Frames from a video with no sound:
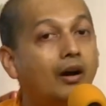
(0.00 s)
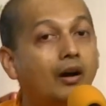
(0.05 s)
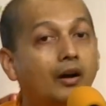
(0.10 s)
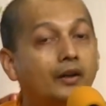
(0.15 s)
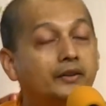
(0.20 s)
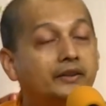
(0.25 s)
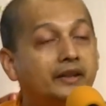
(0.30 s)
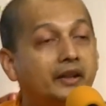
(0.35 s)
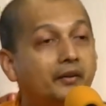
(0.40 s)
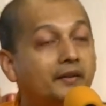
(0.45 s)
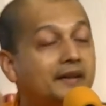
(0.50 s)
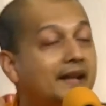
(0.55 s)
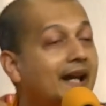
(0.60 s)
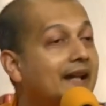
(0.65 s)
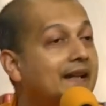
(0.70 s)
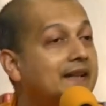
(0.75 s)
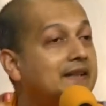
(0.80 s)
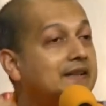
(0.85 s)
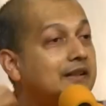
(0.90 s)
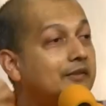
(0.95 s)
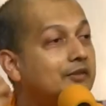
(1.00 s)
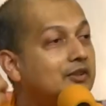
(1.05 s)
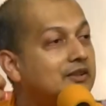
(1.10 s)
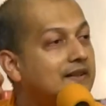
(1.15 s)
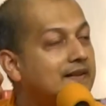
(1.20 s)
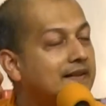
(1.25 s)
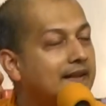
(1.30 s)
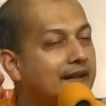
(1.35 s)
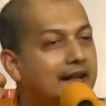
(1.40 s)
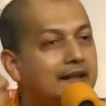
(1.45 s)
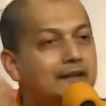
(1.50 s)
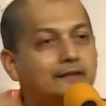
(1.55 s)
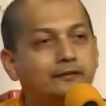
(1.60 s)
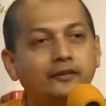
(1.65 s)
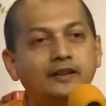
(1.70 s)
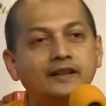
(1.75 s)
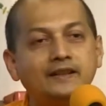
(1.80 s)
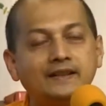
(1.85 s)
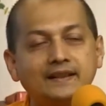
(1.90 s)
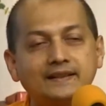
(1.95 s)
On the reality which is
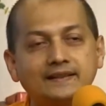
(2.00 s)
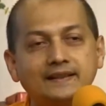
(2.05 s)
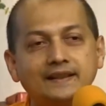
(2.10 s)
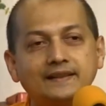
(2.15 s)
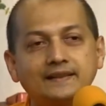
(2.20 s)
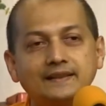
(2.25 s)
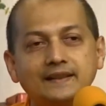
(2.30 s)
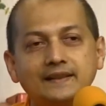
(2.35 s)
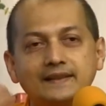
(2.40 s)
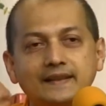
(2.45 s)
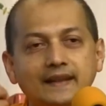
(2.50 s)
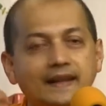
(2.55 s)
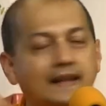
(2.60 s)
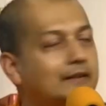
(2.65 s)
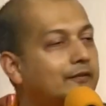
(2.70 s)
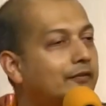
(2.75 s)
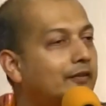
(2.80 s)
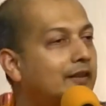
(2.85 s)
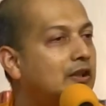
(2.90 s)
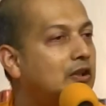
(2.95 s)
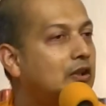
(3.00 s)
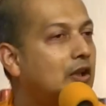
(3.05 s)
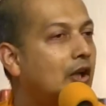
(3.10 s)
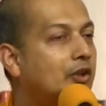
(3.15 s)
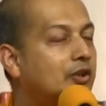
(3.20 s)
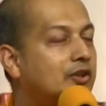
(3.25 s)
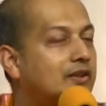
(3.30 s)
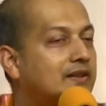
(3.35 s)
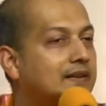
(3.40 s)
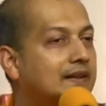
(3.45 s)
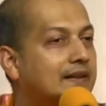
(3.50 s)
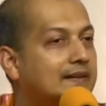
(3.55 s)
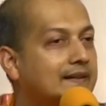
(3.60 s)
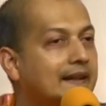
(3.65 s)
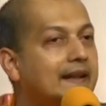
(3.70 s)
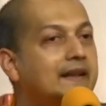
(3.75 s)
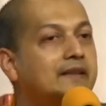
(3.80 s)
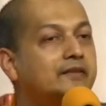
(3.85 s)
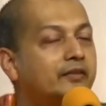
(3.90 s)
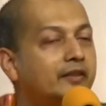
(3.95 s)
infinite existence, infinite
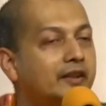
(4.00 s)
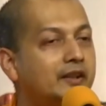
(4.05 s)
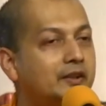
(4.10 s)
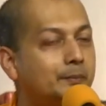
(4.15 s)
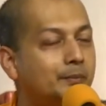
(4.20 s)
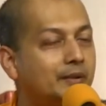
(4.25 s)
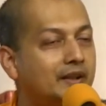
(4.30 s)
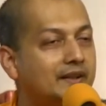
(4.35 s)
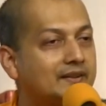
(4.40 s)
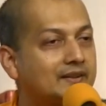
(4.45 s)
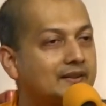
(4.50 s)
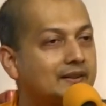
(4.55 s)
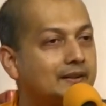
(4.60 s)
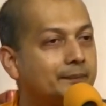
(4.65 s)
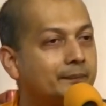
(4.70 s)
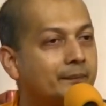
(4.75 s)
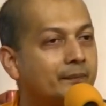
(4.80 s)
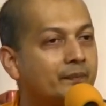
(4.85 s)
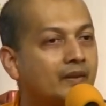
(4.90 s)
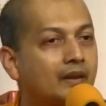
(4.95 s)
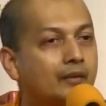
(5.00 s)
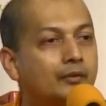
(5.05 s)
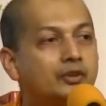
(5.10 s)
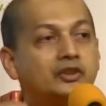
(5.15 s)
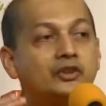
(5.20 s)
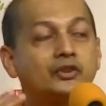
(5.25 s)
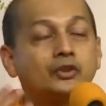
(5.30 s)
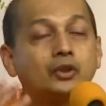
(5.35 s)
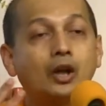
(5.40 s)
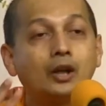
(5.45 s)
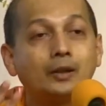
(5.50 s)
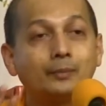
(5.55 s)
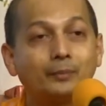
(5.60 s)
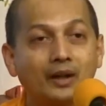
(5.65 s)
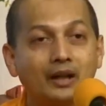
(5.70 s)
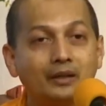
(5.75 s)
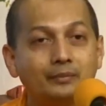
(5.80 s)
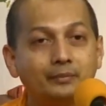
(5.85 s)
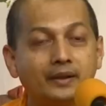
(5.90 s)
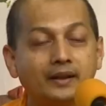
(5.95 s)
consciousness, infinite bliss, which is called
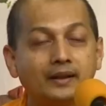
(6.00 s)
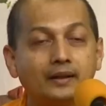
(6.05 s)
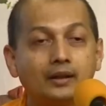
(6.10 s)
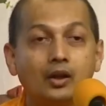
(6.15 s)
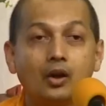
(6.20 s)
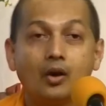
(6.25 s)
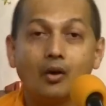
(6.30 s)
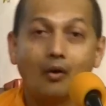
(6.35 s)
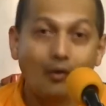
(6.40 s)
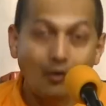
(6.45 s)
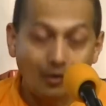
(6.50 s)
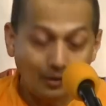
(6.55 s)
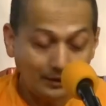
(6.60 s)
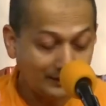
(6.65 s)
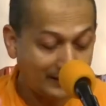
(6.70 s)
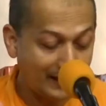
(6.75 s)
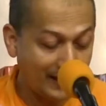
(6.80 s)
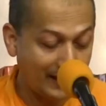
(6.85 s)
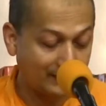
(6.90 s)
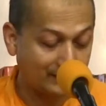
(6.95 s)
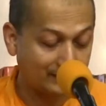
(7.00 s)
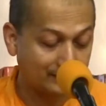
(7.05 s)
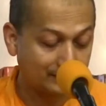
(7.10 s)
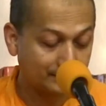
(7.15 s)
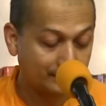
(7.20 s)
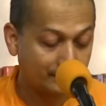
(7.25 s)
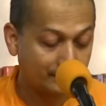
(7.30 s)
Brahman, on that,